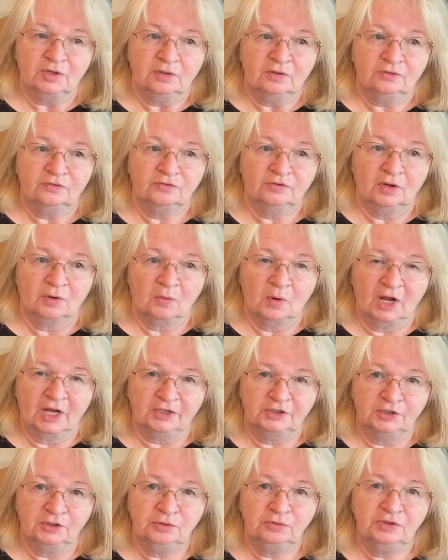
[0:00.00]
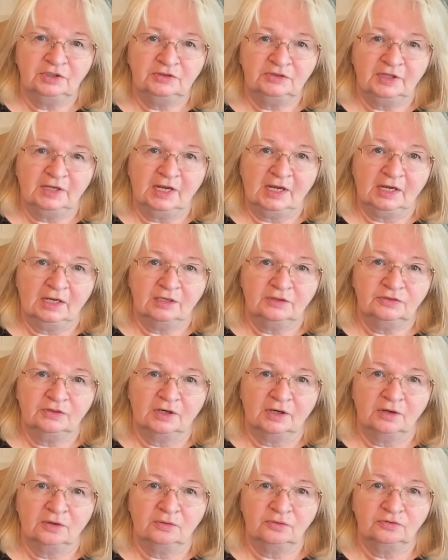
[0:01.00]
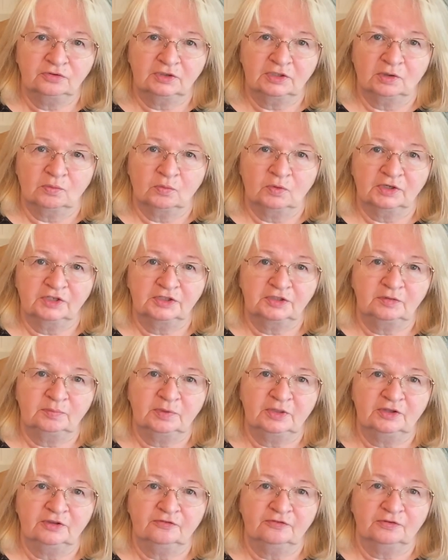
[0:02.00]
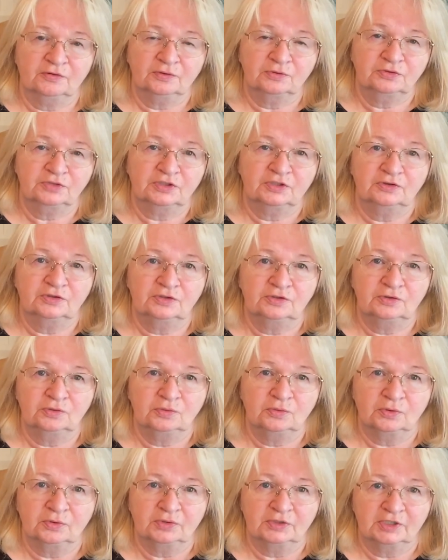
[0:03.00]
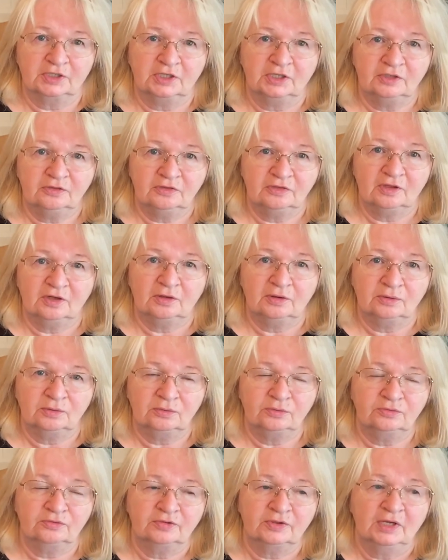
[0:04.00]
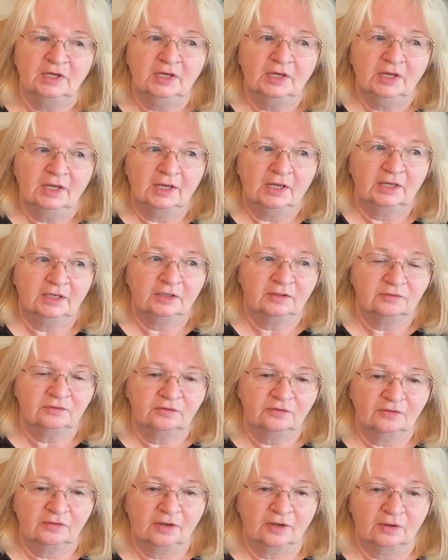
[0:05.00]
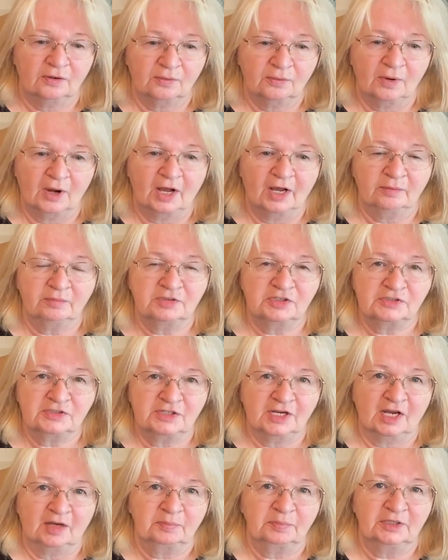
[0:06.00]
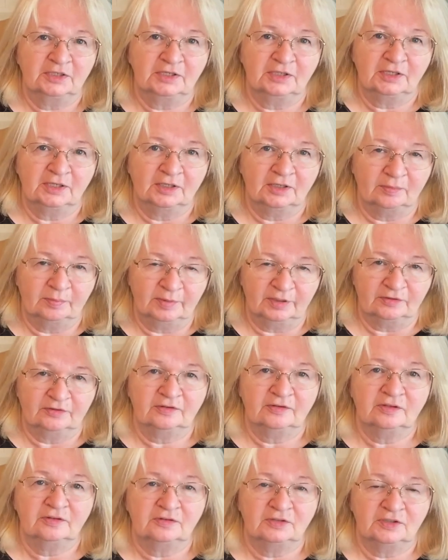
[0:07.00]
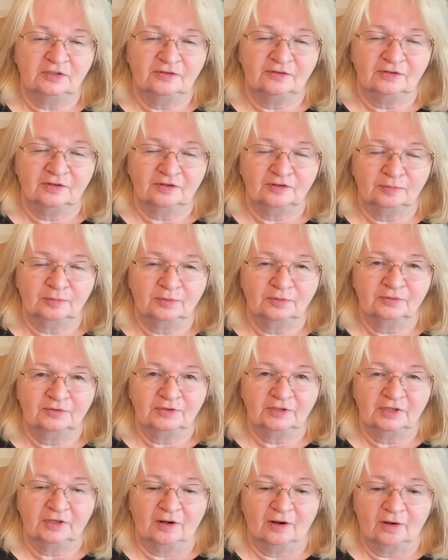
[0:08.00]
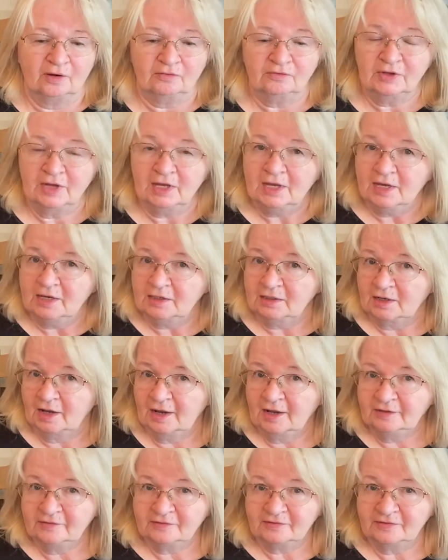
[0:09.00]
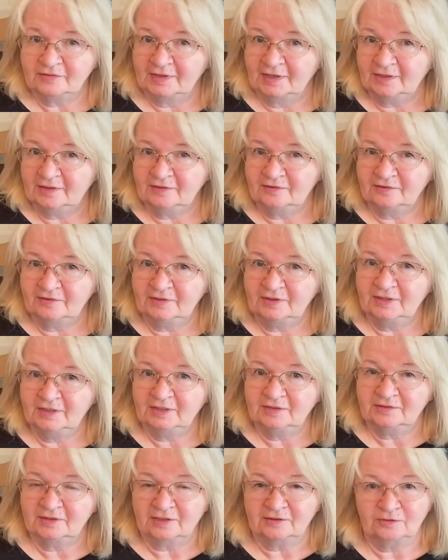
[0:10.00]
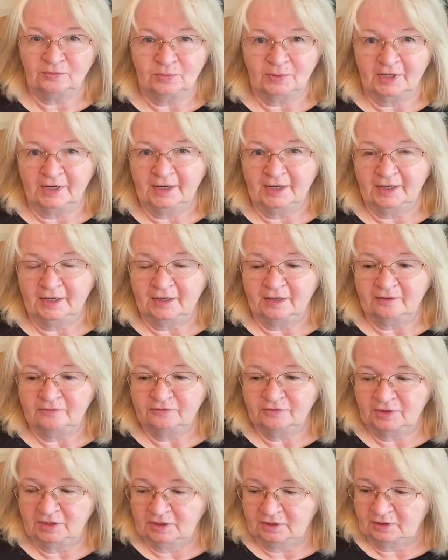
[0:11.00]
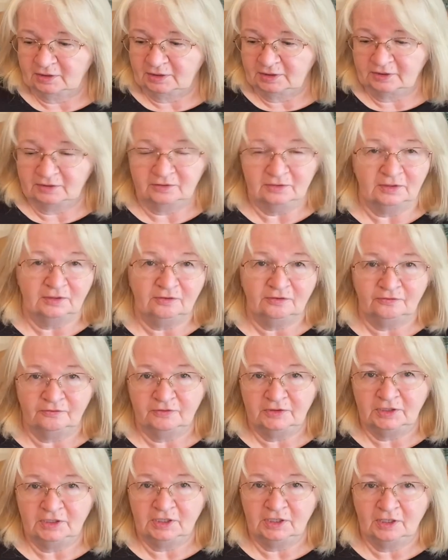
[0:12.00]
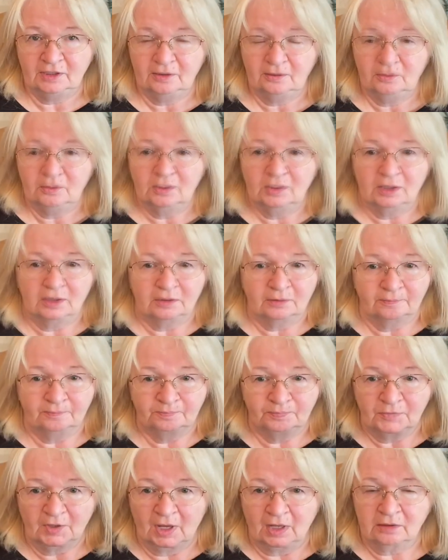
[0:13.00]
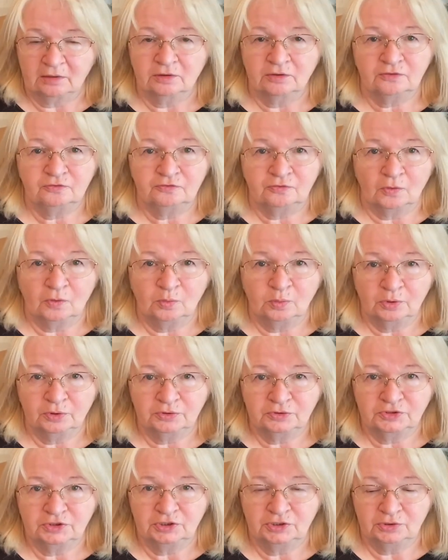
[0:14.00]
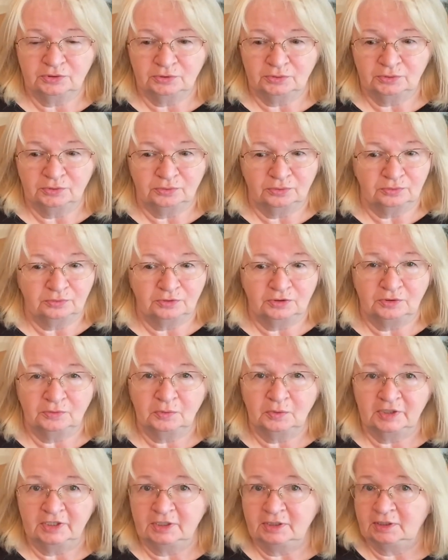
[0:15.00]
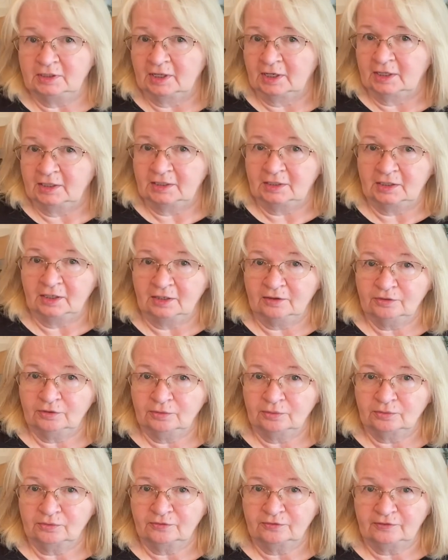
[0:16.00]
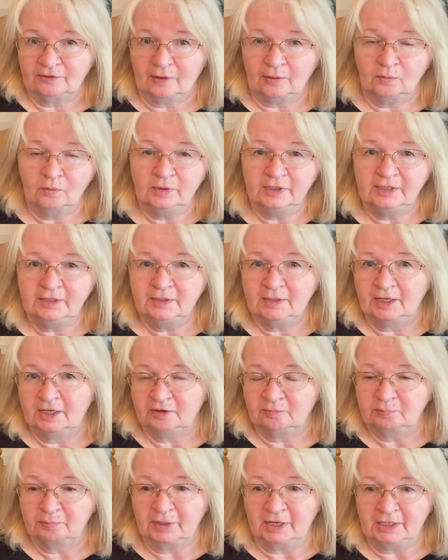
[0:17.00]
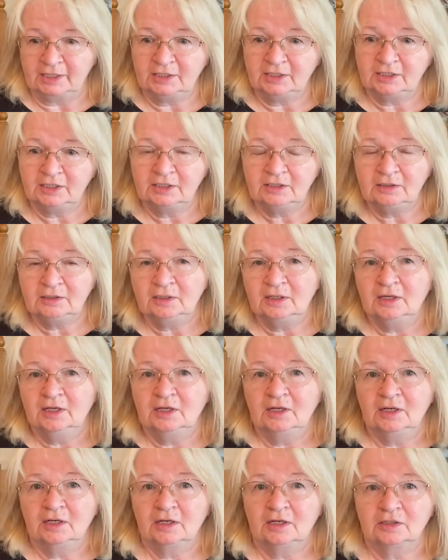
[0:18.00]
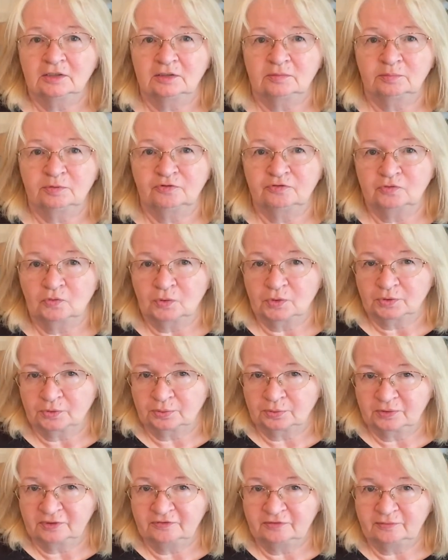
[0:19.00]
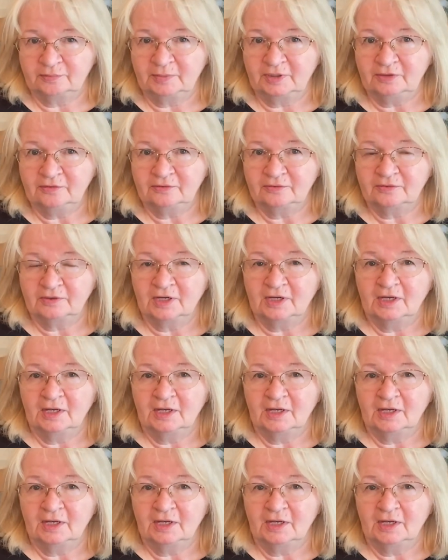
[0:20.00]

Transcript: So I knew that they had those, and I wanted to be the first in the door to get those. And so I'm just happy to get them at 66% off. Guys, that is it. That's what I have in this video. I look forward to doing another sewing and baking before Christmas.